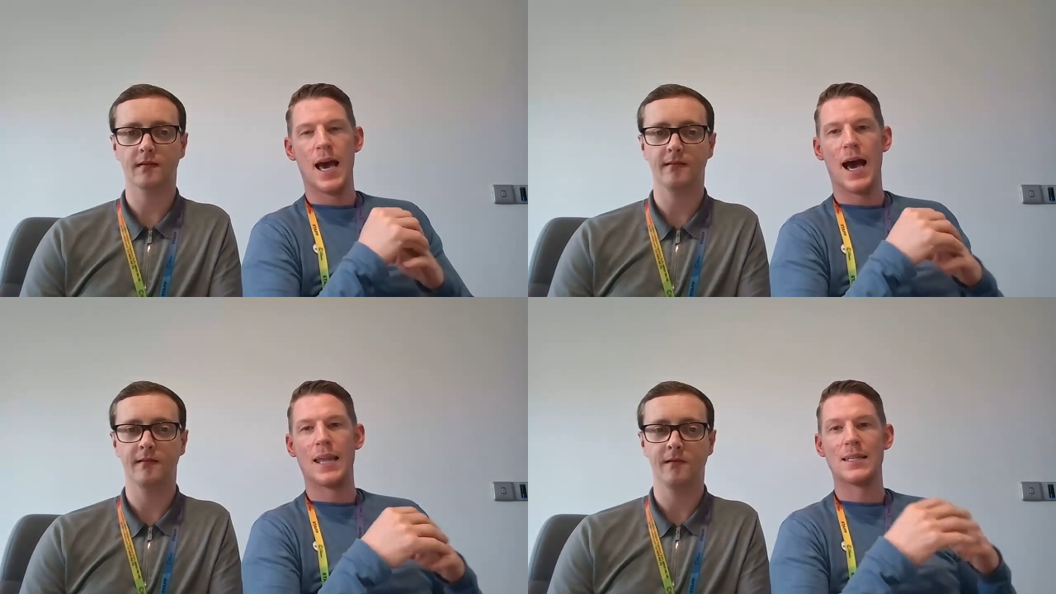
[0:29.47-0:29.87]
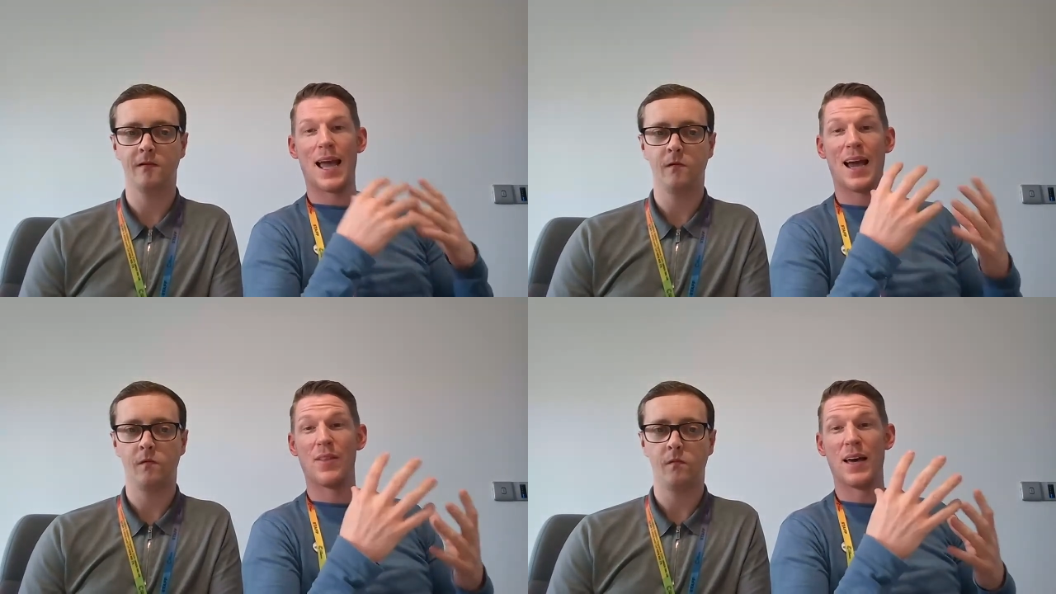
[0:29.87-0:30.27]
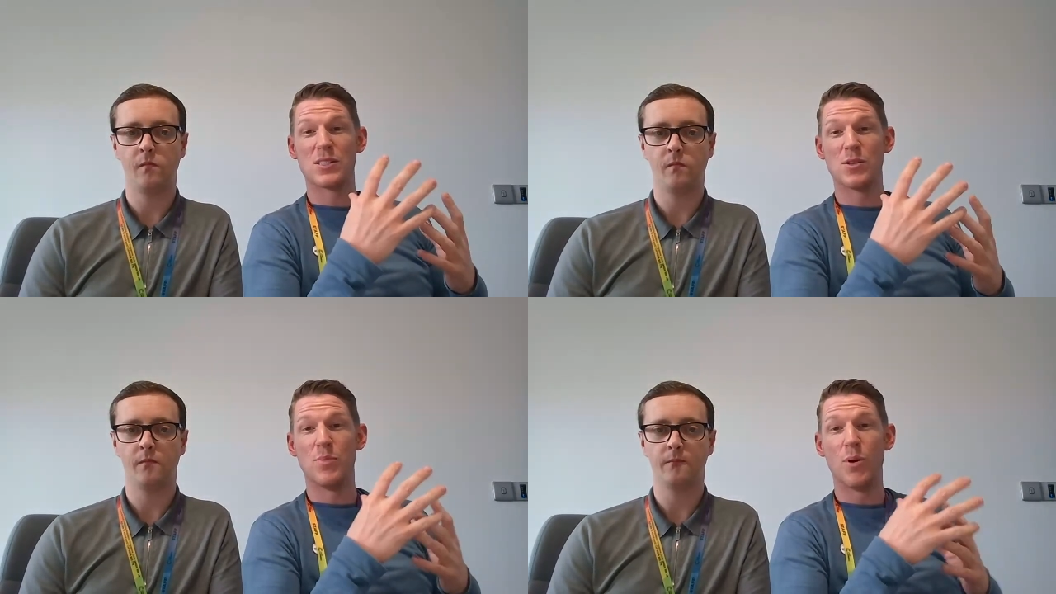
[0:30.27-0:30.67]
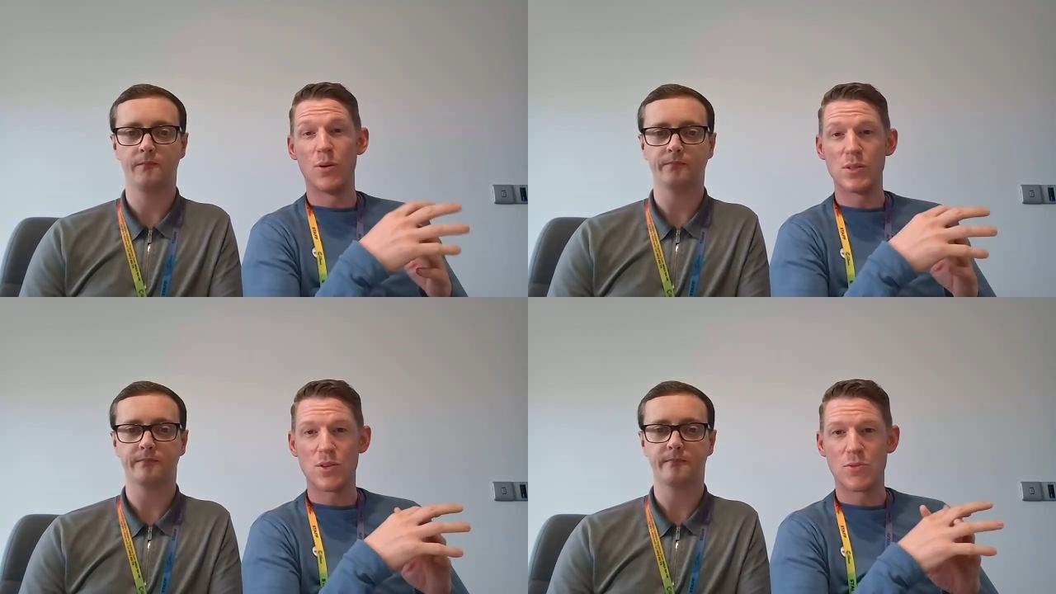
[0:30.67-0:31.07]
Speaker 1: and how that
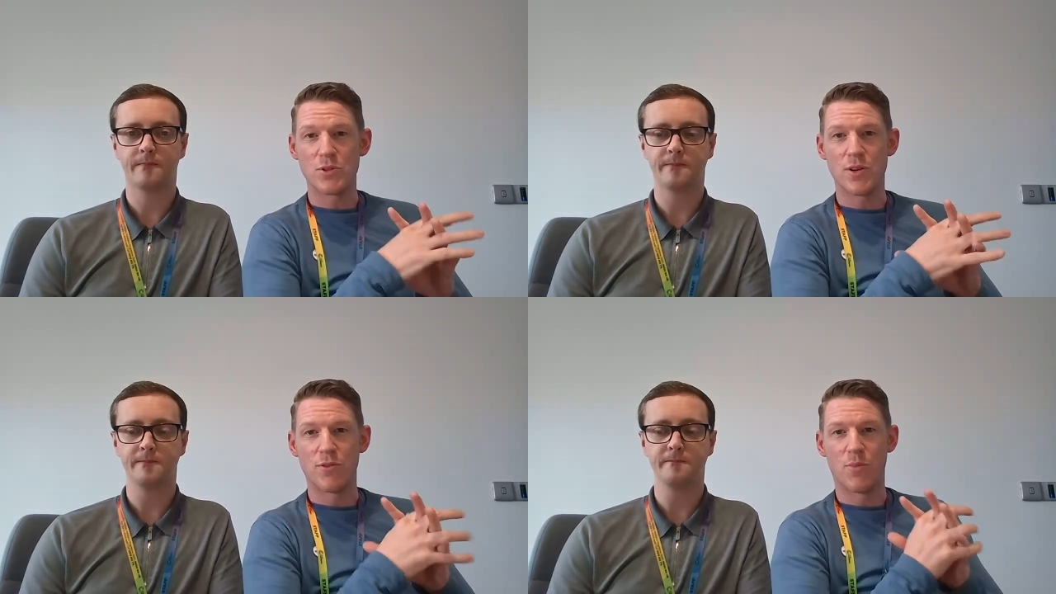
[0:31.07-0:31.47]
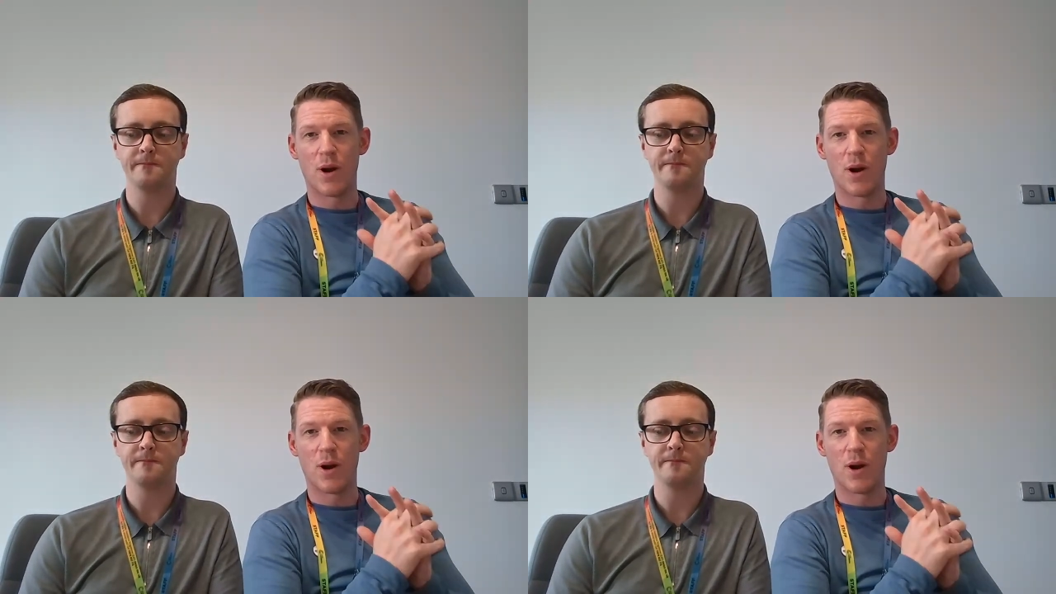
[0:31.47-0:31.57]
supports the retrieval